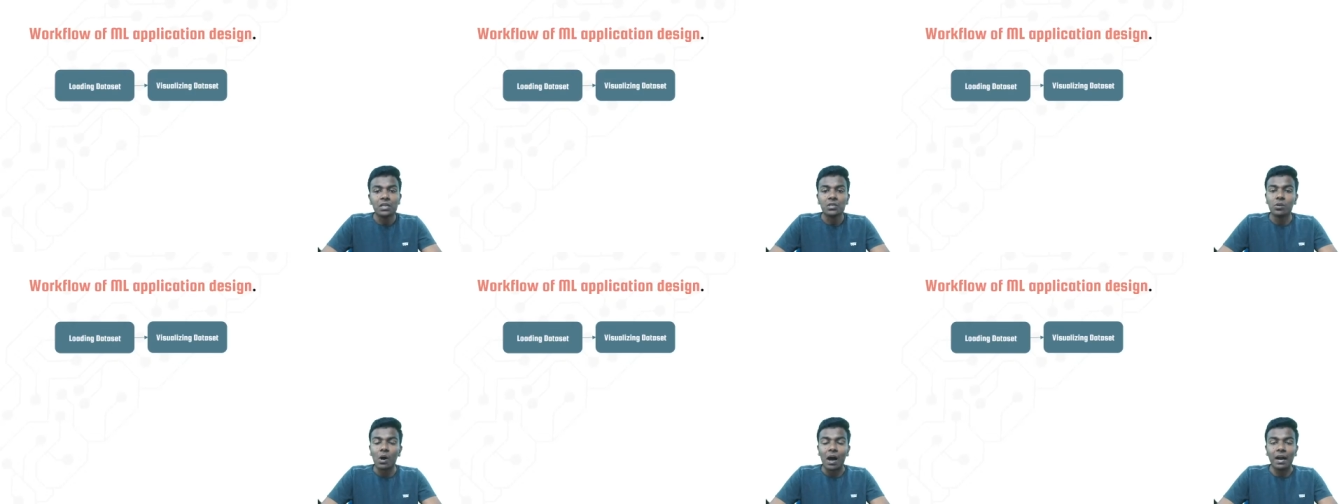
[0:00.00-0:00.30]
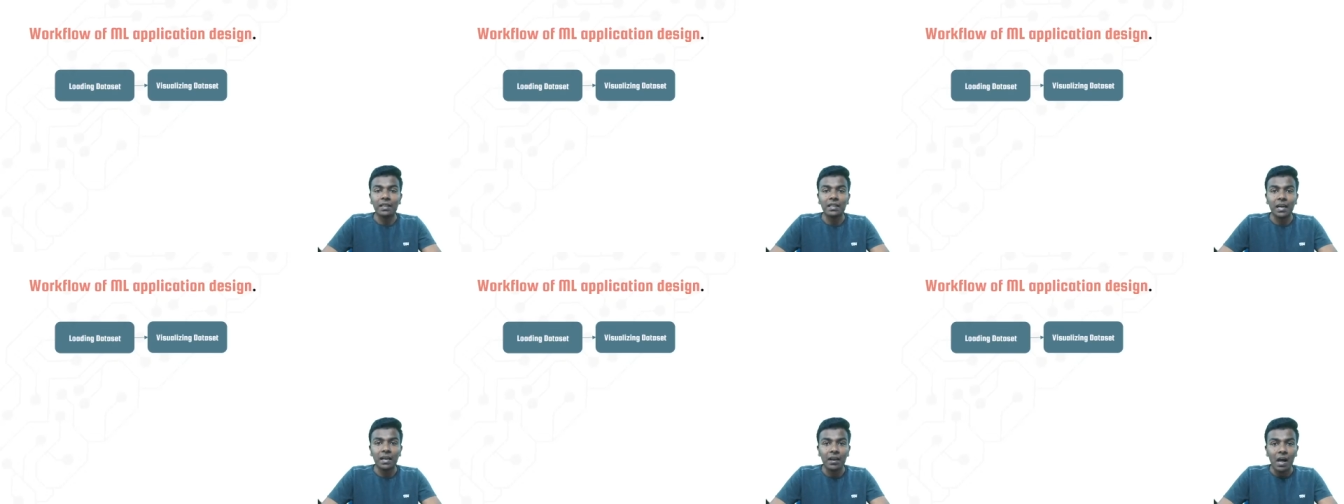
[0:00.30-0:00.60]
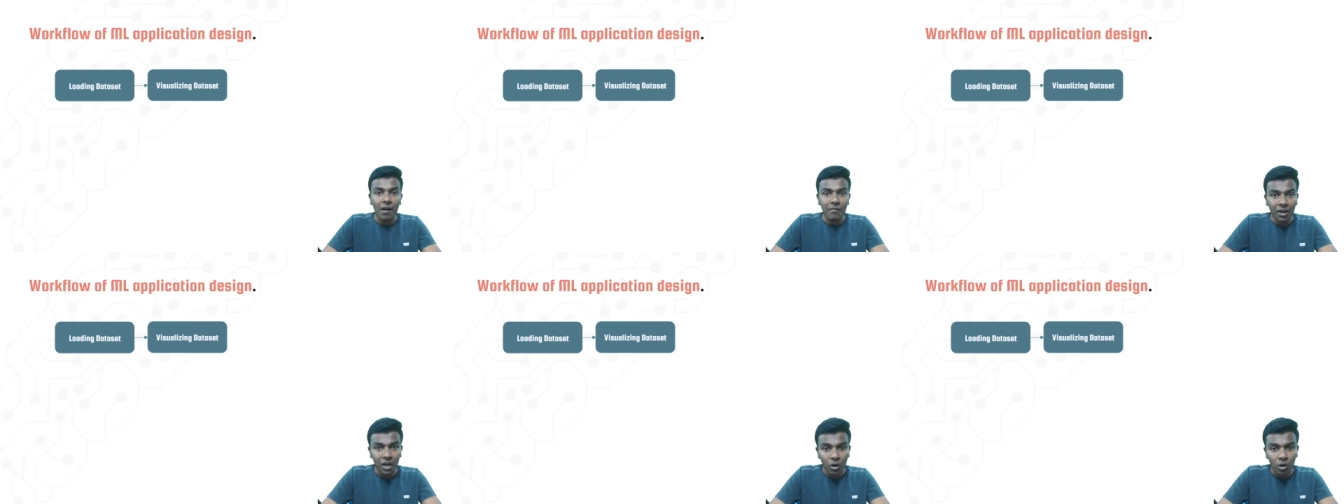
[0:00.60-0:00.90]
So and then
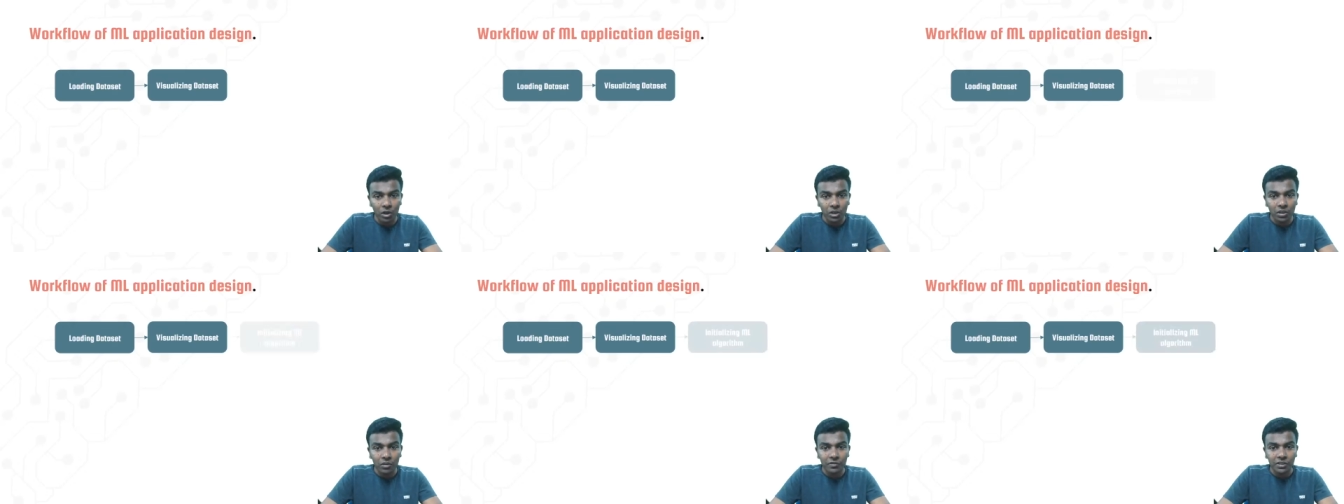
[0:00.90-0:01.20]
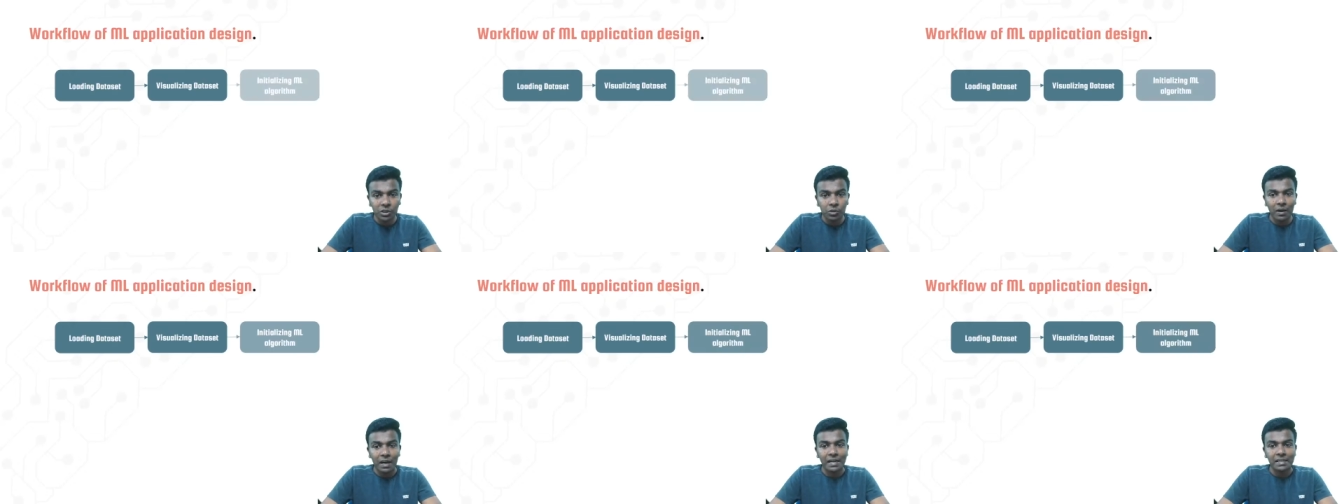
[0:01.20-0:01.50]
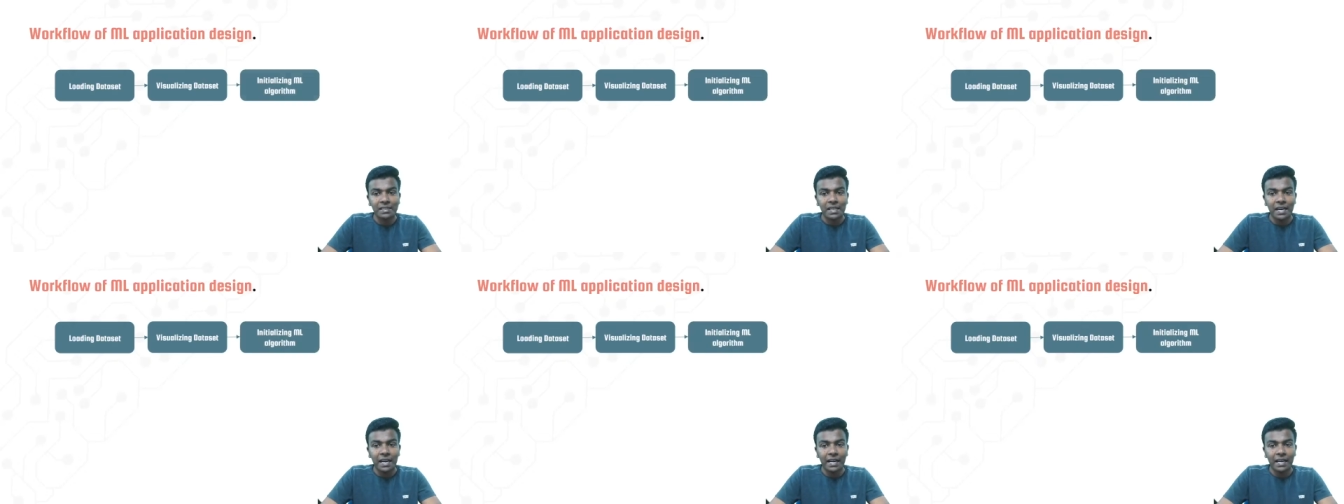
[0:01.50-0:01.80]
we are going to
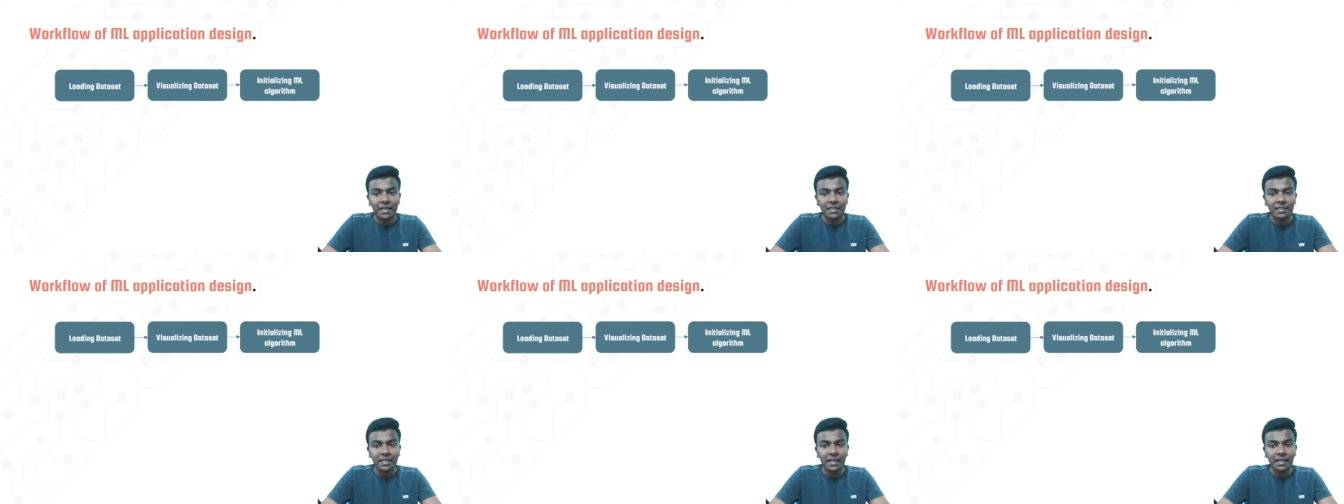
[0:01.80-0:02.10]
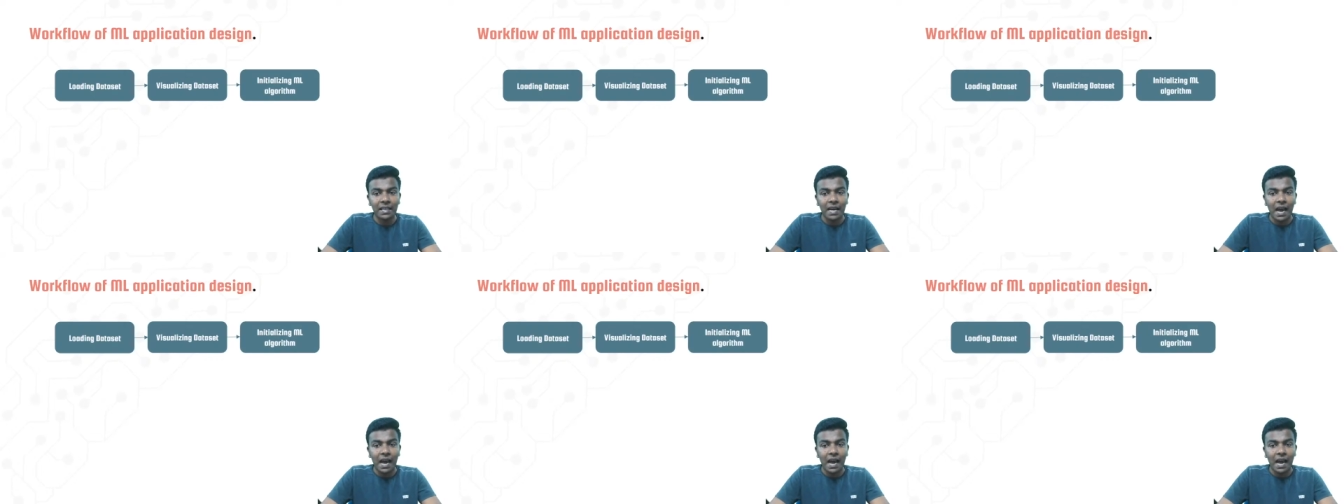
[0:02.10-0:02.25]
visualize the data set,